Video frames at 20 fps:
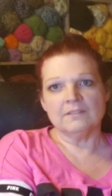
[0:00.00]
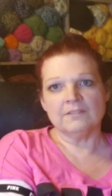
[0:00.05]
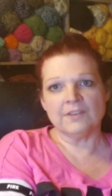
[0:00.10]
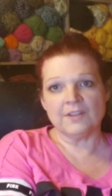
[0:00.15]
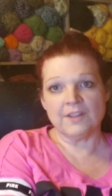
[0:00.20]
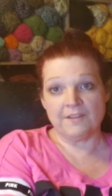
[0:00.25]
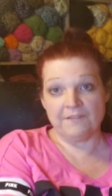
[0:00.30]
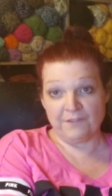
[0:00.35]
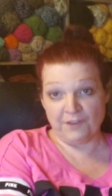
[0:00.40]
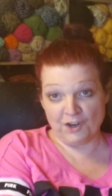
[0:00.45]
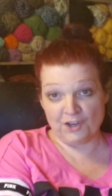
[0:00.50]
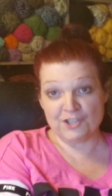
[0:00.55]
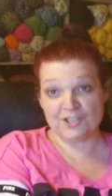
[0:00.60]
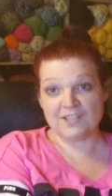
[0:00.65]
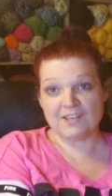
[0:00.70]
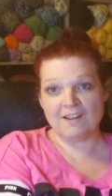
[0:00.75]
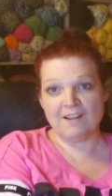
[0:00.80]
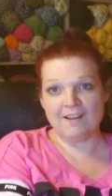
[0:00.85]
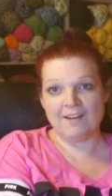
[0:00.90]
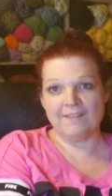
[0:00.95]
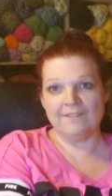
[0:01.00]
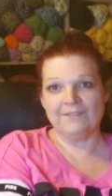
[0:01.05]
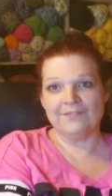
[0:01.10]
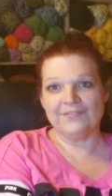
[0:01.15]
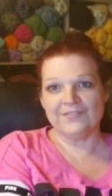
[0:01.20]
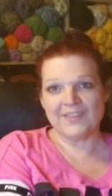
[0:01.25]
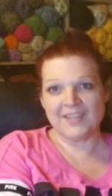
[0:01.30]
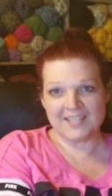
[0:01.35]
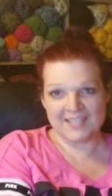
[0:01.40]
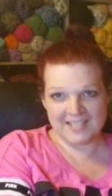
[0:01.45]
for the first time
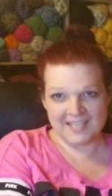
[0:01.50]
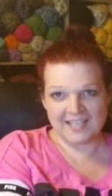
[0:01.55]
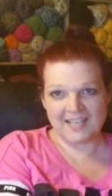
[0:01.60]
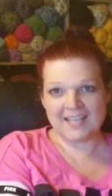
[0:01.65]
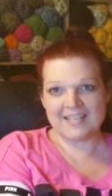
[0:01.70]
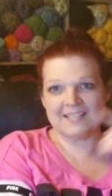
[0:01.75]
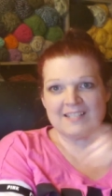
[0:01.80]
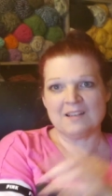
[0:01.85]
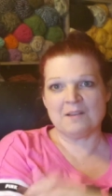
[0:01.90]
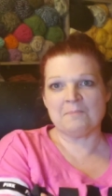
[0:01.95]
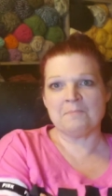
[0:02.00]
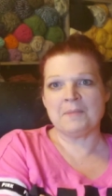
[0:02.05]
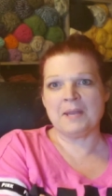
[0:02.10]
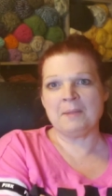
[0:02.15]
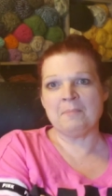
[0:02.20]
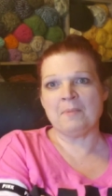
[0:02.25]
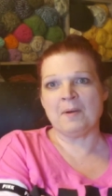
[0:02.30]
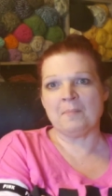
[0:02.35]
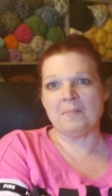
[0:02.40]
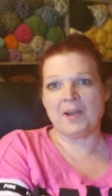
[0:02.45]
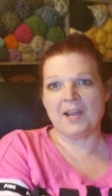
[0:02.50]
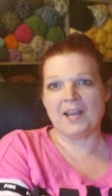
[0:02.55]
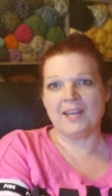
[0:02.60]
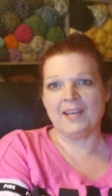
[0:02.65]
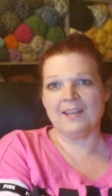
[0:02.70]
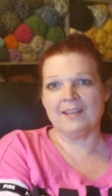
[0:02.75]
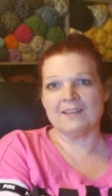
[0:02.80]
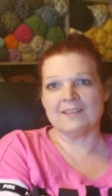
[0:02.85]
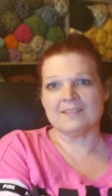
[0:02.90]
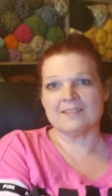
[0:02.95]
that didn't get something made by my
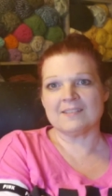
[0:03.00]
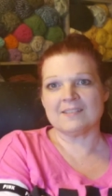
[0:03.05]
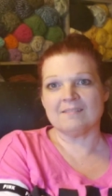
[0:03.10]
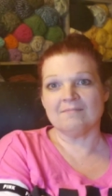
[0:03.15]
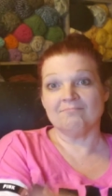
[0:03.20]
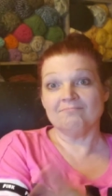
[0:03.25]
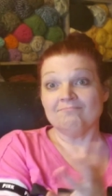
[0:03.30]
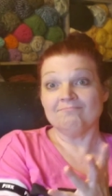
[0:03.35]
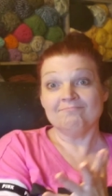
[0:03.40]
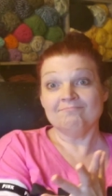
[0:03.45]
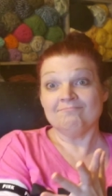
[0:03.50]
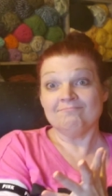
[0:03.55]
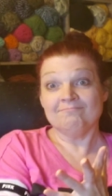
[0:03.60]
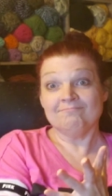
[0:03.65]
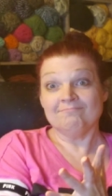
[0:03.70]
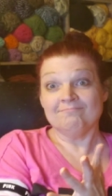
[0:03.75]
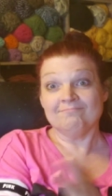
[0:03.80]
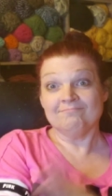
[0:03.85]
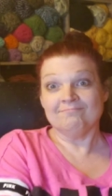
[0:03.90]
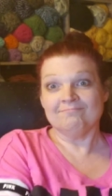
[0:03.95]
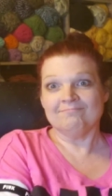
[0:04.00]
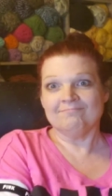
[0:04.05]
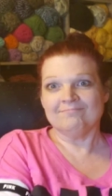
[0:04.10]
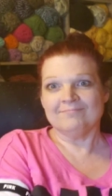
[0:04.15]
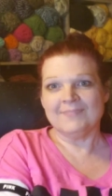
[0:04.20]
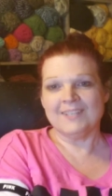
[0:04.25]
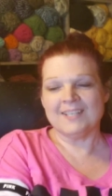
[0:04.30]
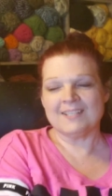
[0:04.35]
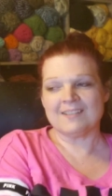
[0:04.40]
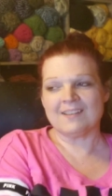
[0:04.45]
hands.
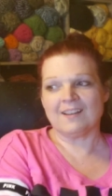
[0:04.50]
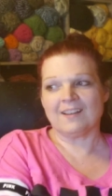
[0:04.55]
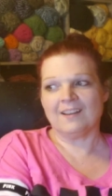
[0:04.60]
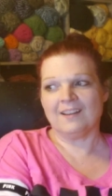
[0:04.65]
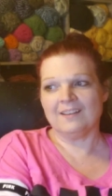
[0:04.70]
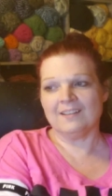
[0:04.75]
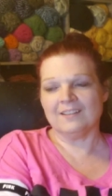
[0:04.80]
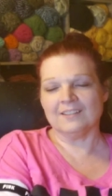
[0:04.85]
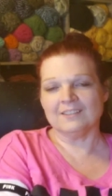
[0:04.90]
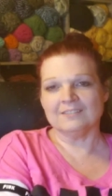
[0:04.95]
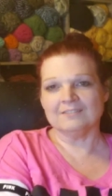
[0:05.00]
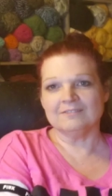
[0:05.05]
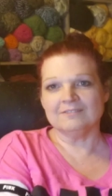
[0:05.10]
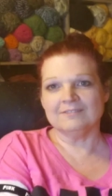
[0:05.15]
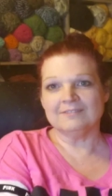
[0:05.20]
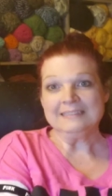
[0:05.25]
He's like, I know.